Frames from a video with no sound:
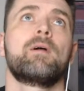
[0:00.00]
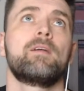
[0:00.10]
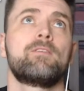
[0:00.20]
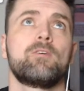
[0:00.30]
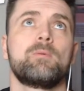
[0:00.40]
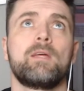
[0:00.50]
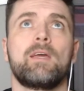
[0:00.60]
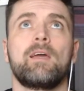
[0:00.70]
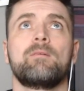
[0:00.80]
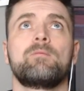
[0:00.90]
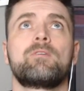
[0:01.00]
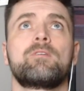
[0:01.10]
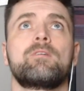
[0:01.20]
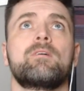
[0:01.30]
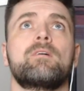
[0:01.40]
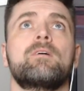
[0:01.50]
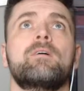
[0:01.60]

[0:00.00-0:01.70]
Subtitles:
Played too many games.